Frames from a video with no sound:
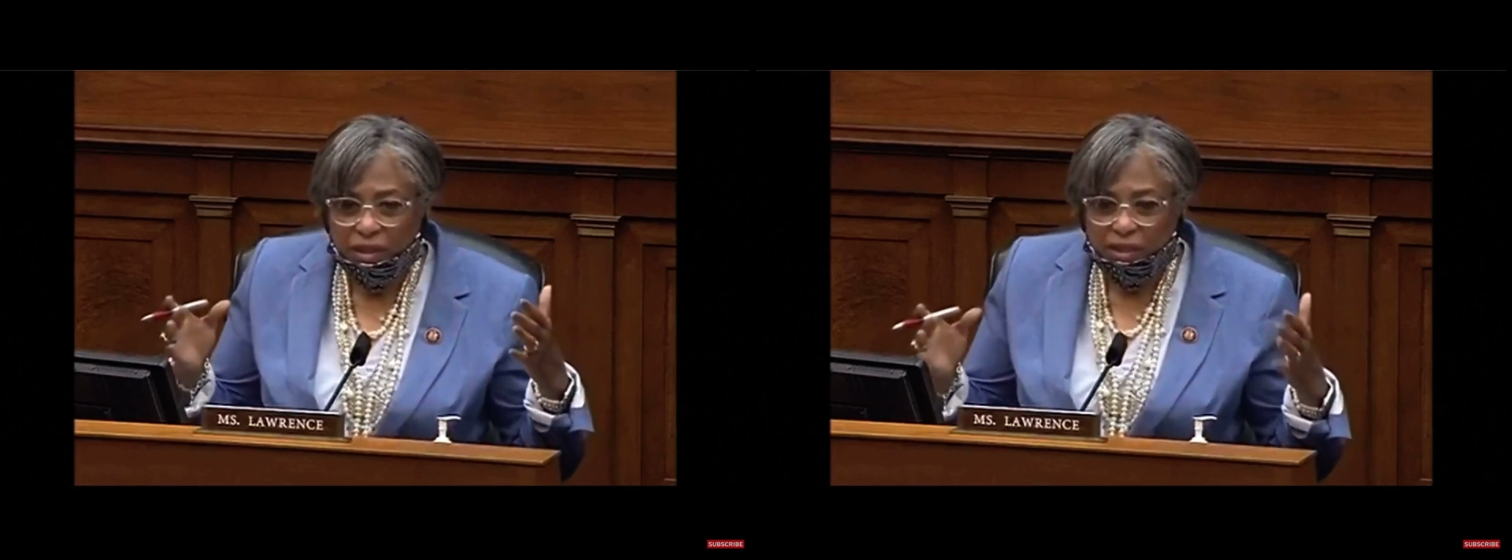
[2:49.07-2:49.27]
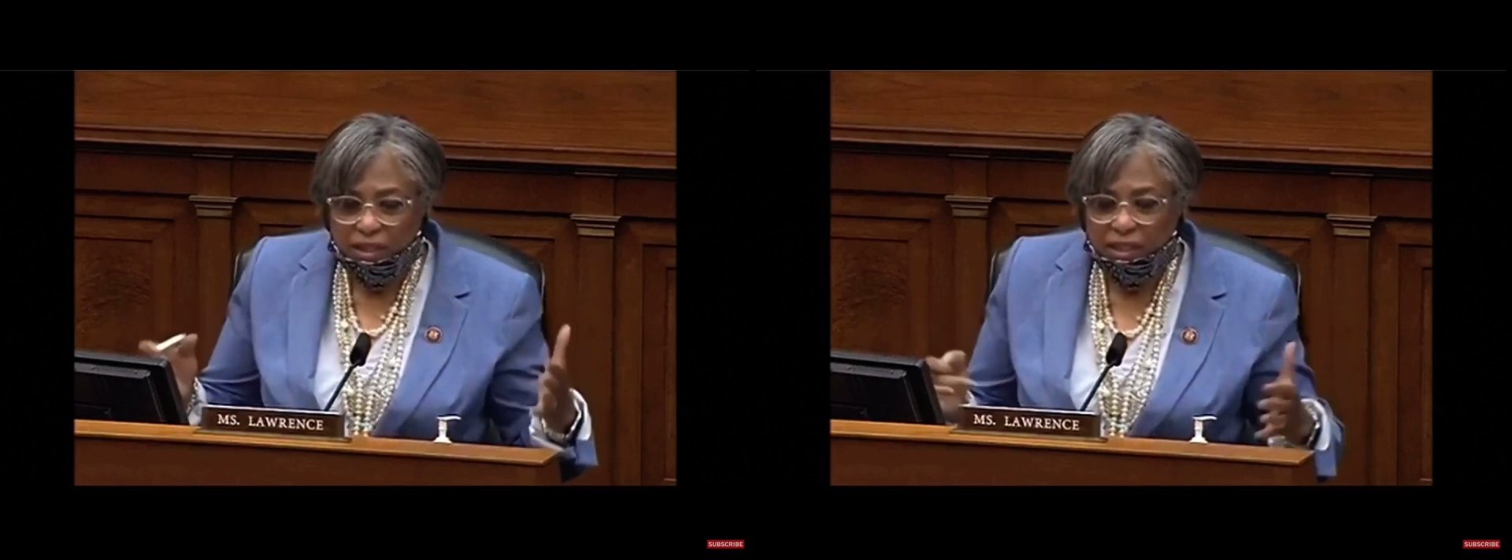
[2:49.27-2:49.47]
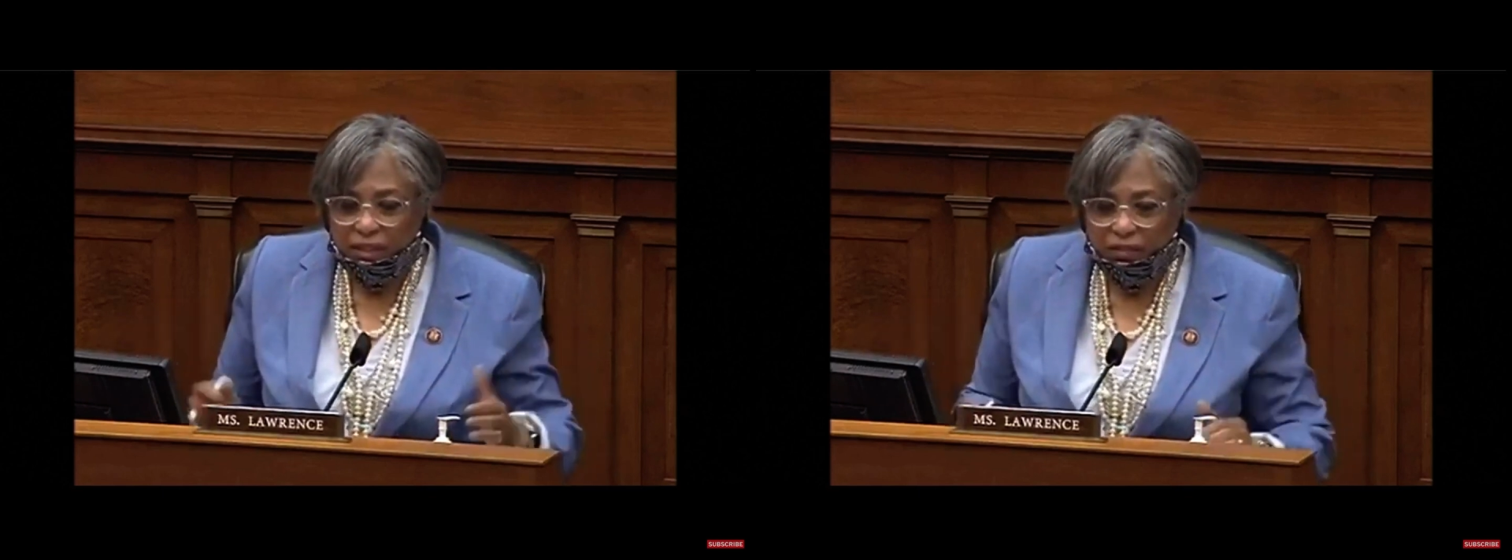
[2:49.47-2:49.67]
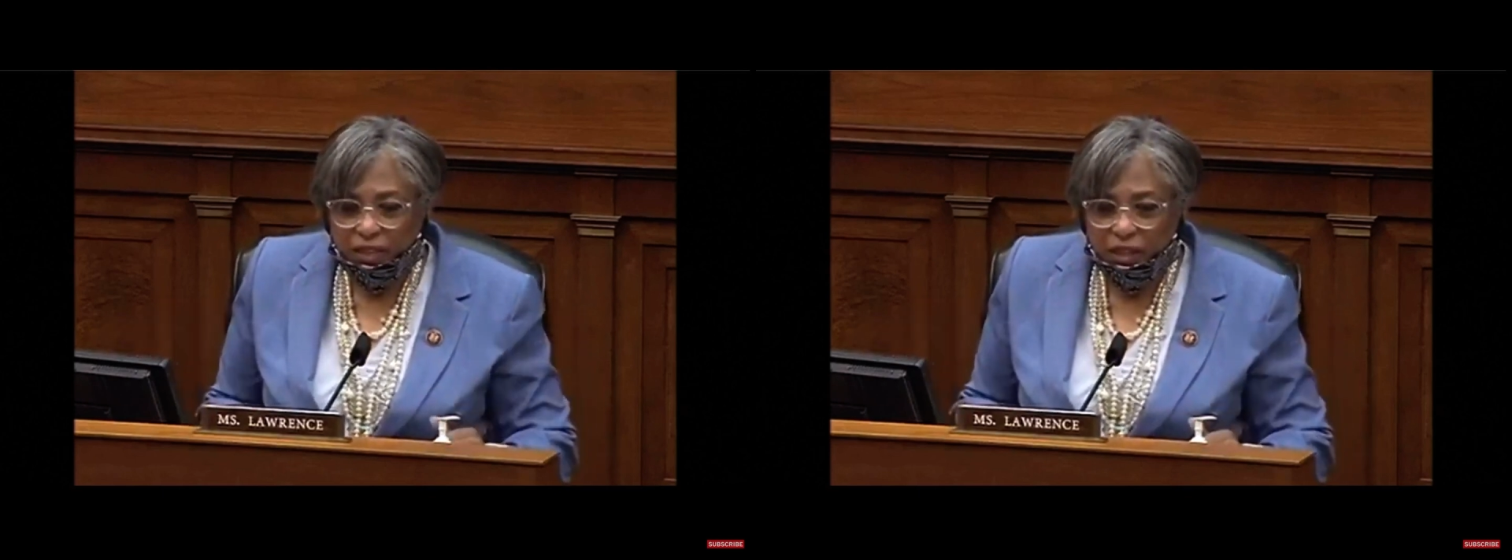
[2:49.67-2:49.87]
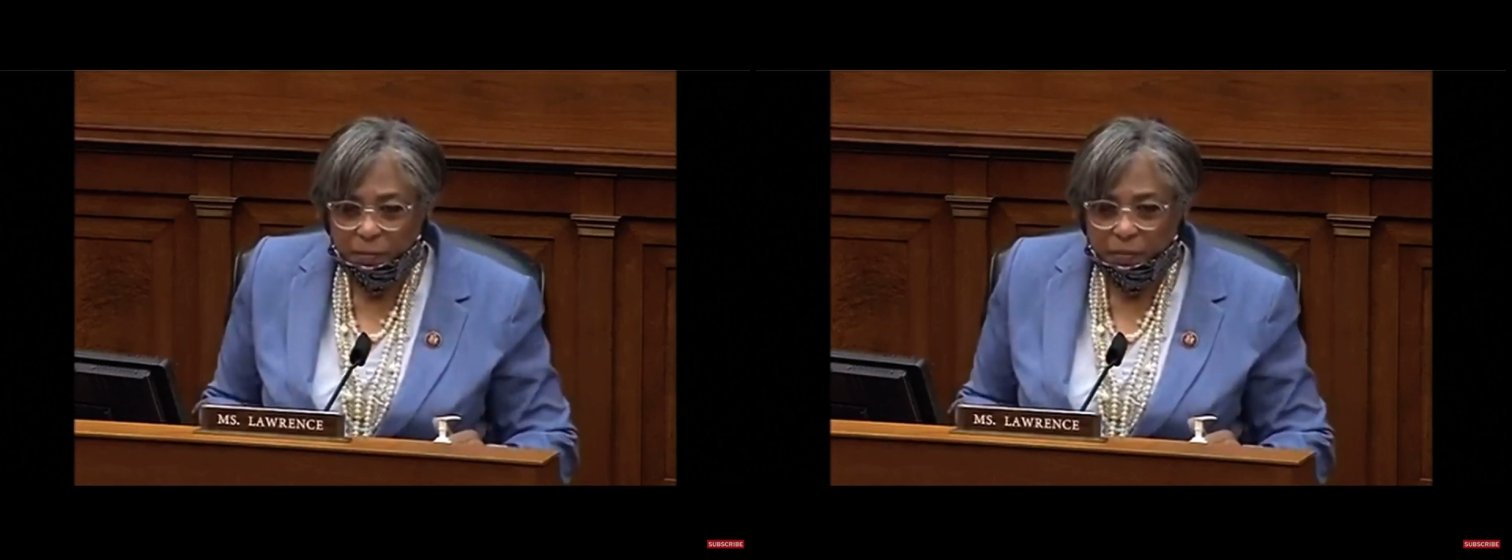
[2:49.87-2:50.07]

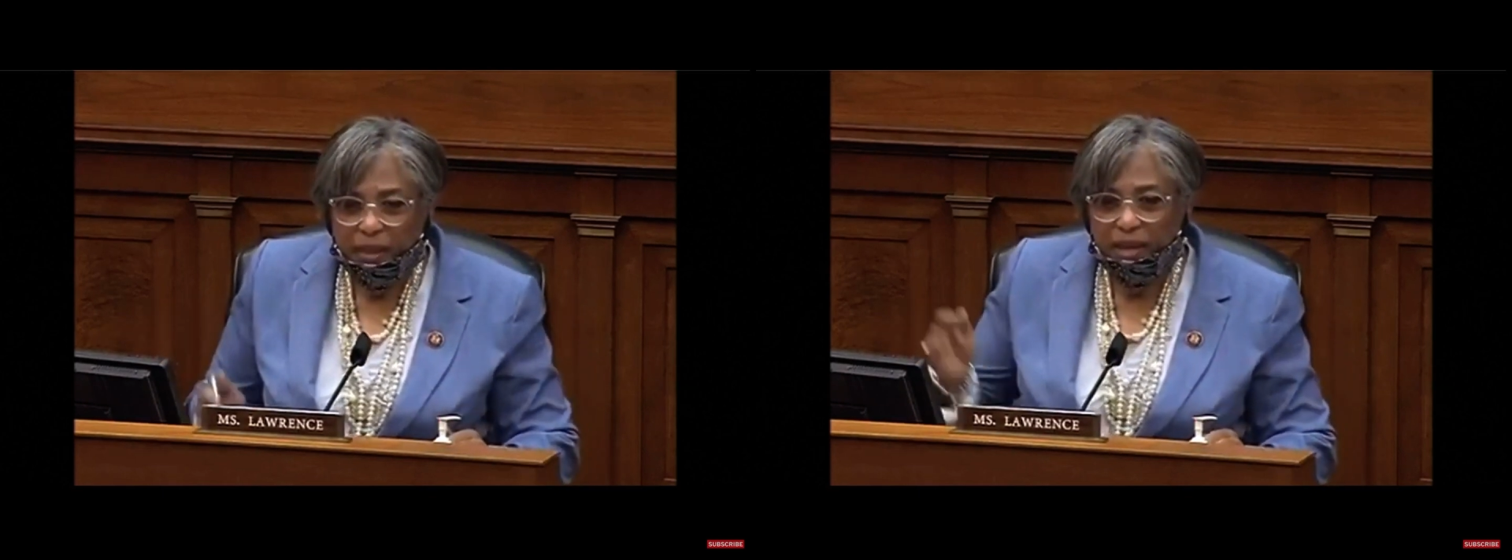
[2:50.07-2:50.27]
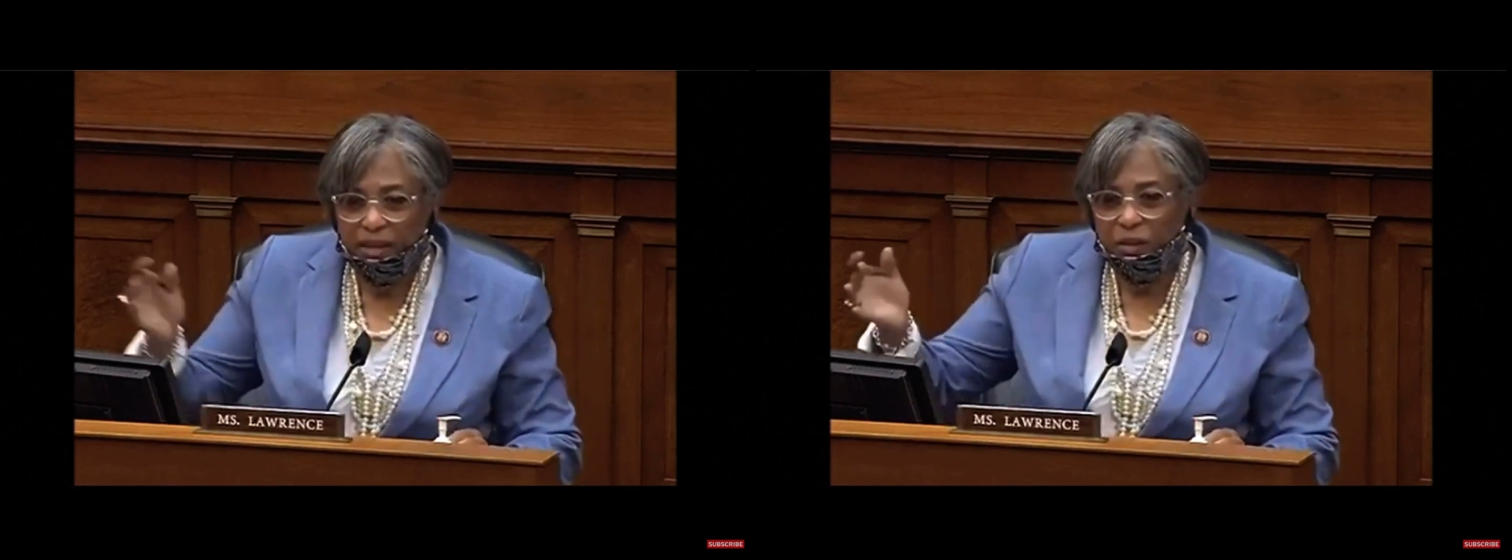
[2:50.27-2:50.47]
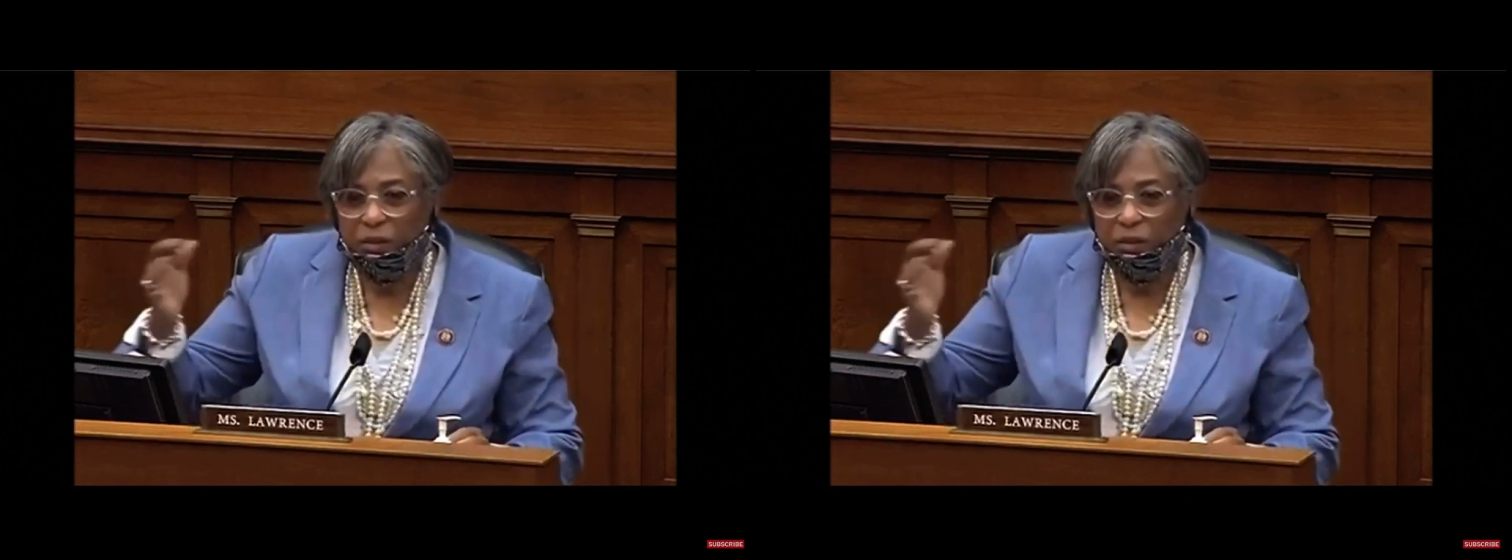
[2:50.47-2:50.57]
delivery, I know